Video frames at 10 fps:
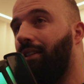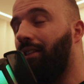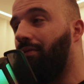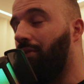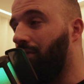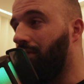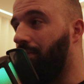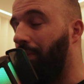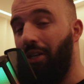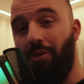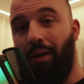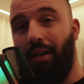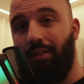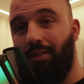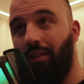If you want
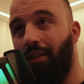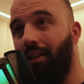benchmarks,